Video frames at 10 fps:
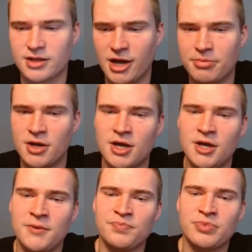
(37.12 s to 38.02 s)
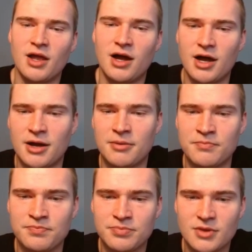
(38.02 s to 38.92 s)
cap
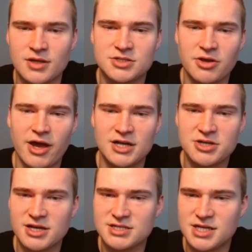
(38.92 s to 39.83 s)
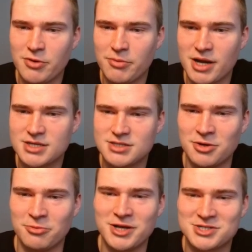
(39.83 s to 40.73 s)
um, so yeah as you can see we managed
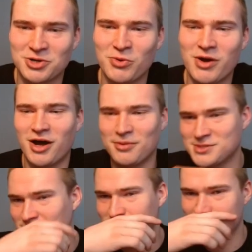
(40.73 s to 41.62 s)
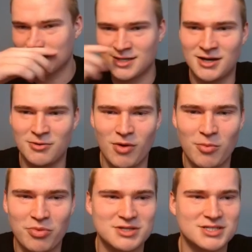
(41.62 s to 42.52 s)
to reach all the way up to this uh,
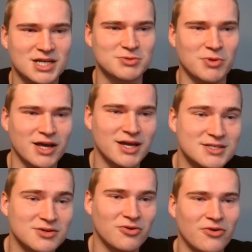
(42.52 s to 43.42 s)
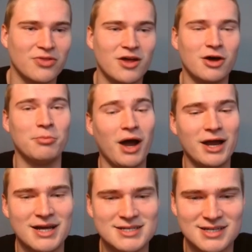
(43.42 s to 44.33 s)
1.618 on uh,
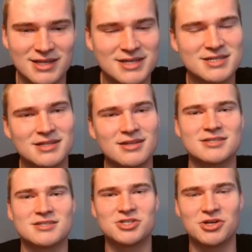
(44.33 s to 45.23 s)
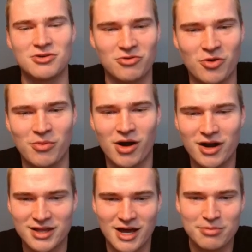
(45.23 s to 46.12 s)
Binance at least it doesn't show on coin
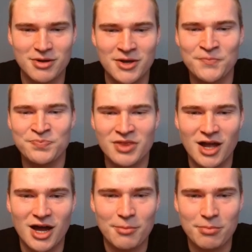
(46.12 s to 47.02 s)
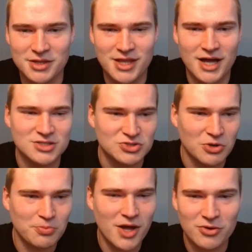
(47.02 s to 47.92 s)
market cap uh, but then
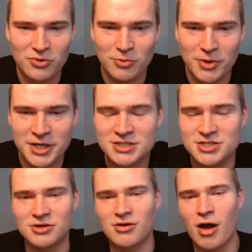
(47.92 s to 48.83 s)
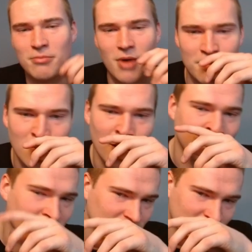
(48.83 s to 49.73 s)
drop down all the way so I'm, I'm,
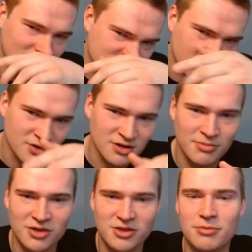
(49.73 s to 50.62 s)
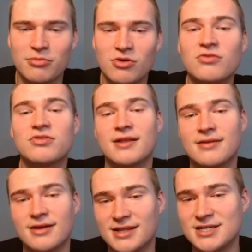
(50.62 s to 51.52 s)
I'm not that certain about that move that
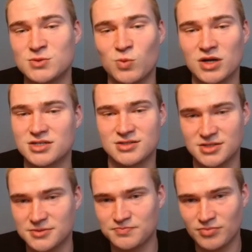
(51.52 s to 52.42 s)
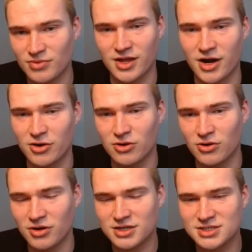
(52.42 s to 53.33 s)
at least wasn't there on
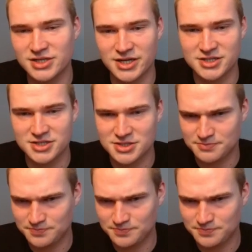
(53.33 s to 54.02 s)
all exchanges